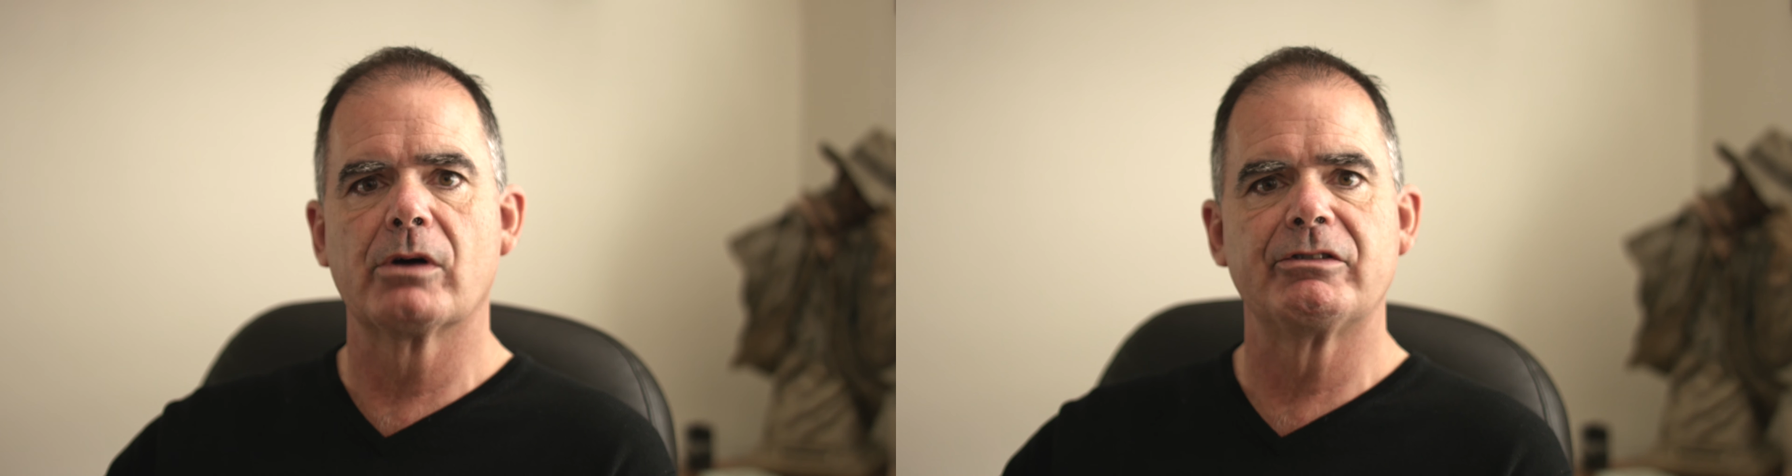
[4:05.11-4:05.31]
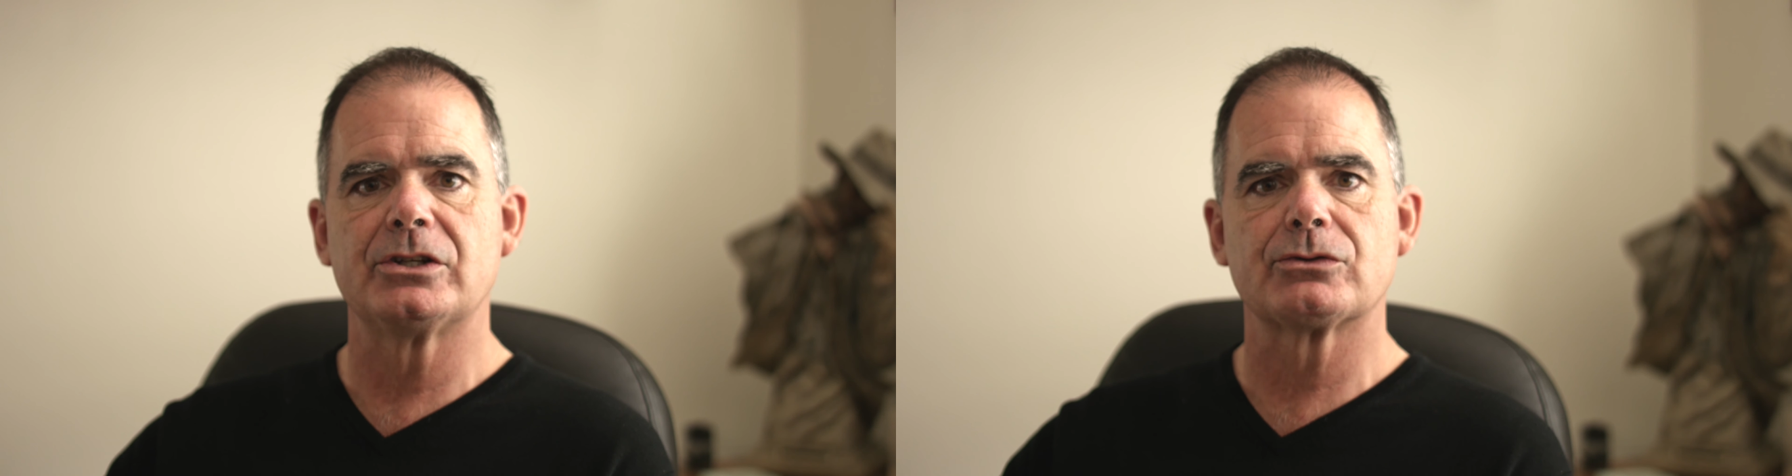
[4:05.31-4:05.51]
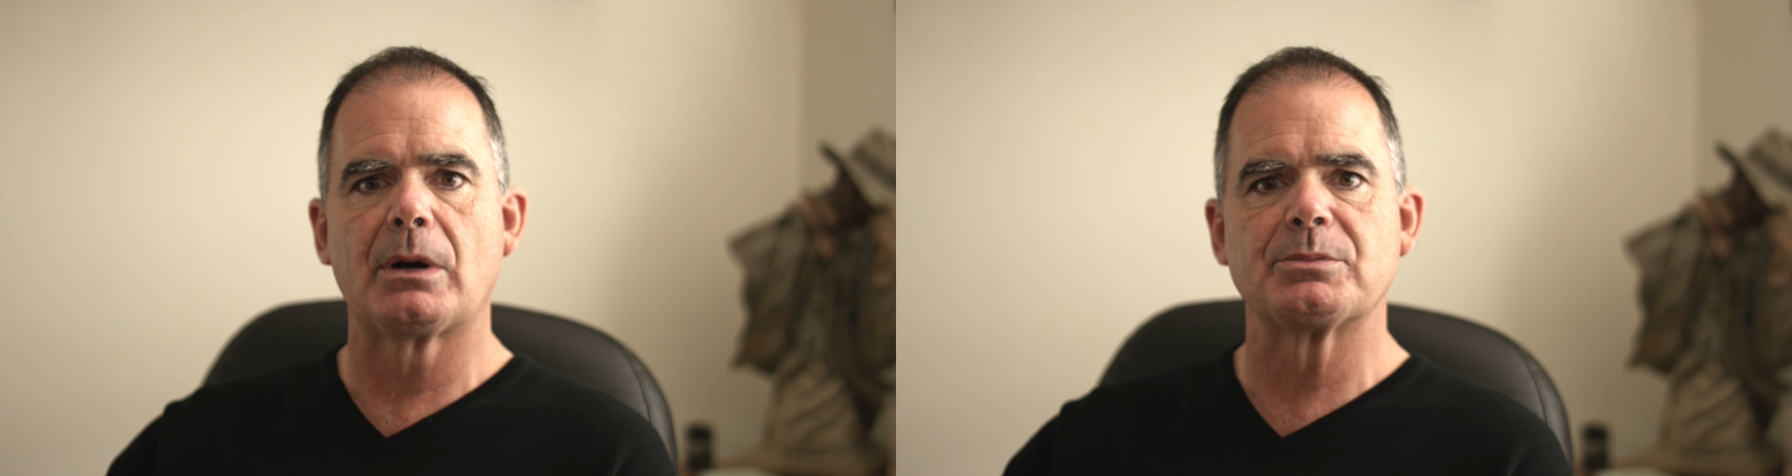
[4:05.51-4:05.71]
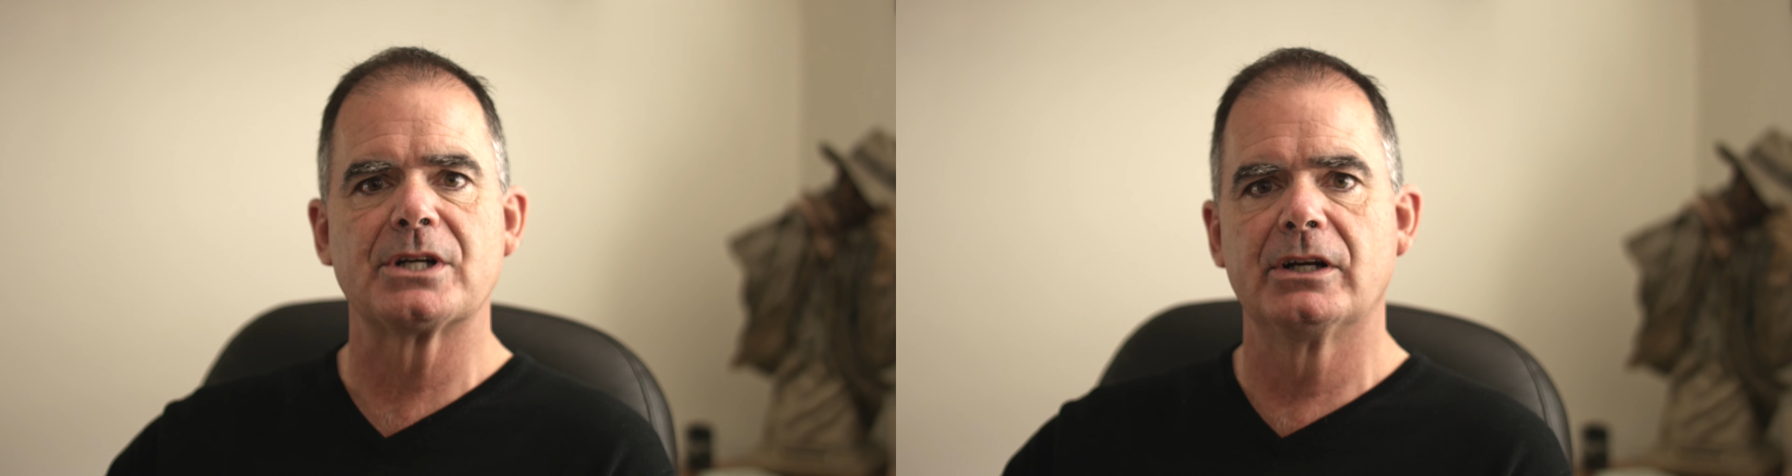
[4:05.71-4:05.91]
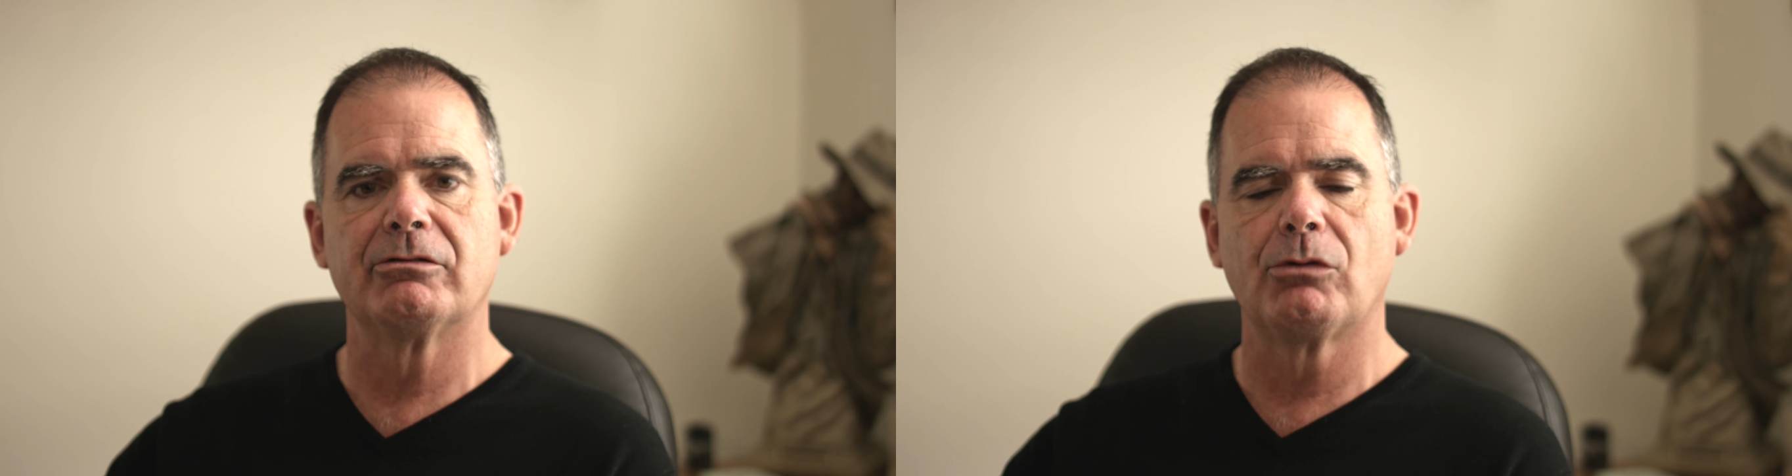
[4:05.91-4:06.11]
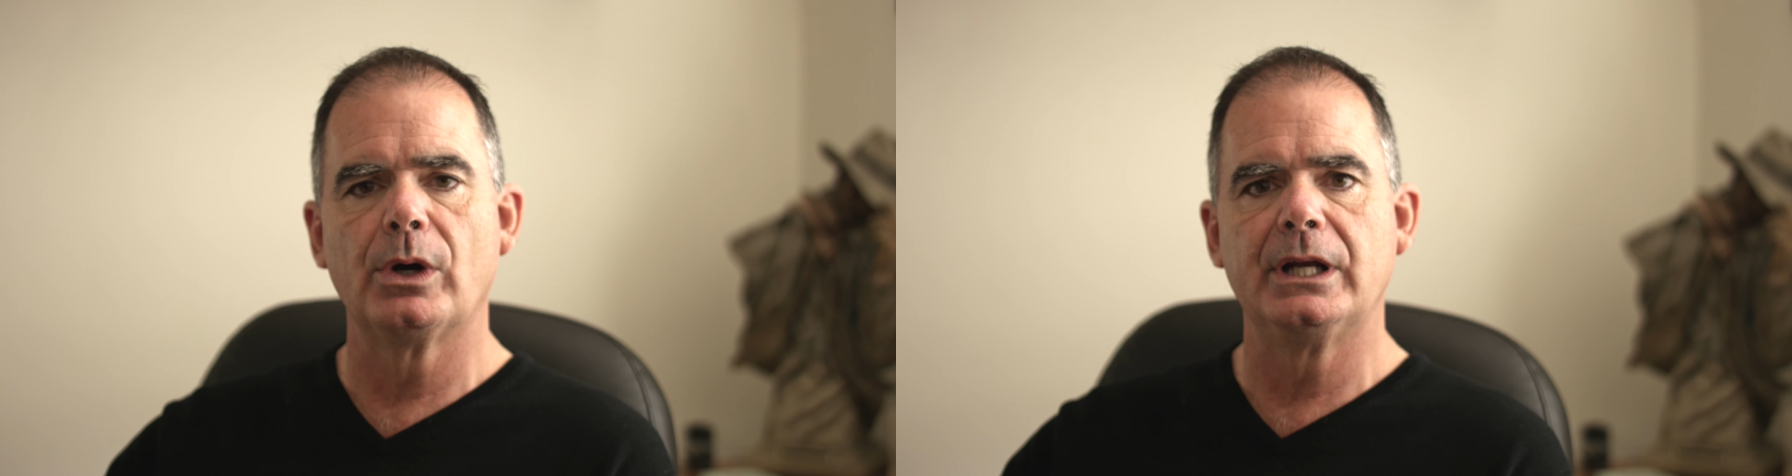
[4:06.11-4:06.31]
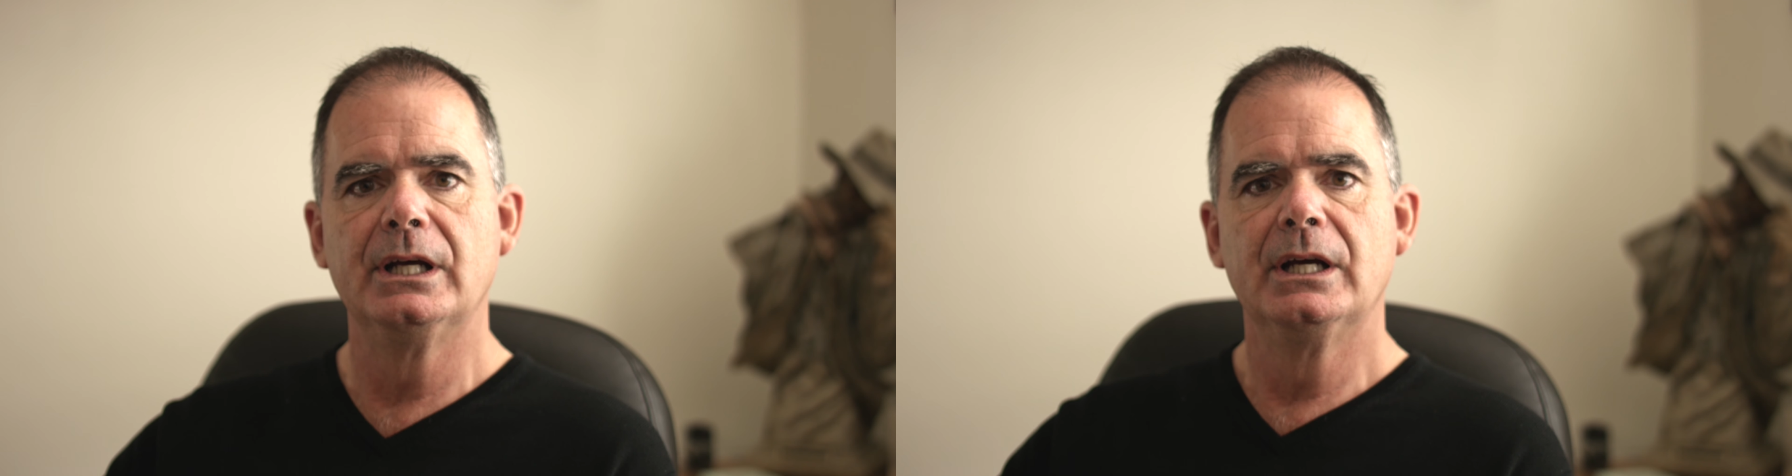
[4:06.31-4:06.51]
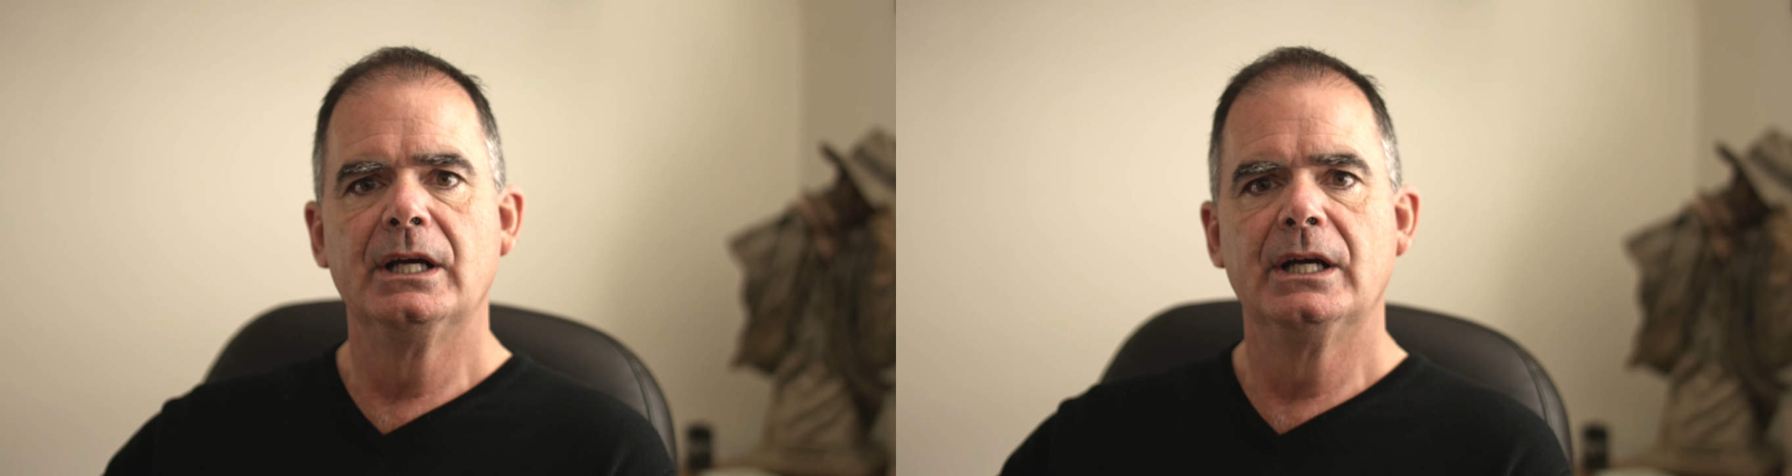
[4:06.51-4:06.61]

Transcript: of a disruption and a void,